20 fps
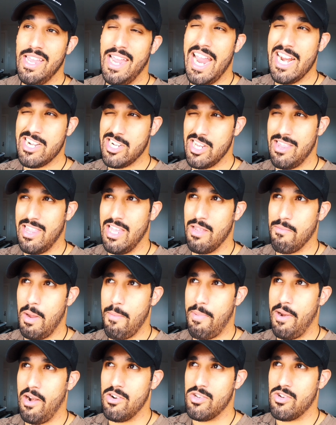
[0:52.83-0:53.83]
I actually think
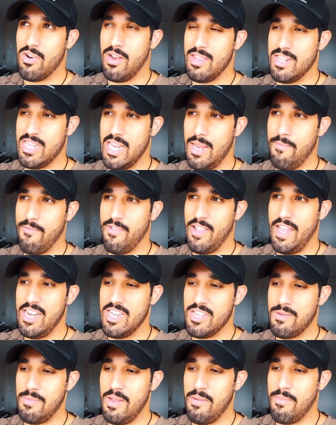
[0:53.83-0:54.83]
my parents are on the same flight
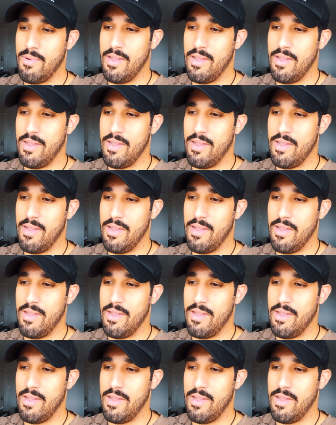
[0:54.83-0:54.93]
as me,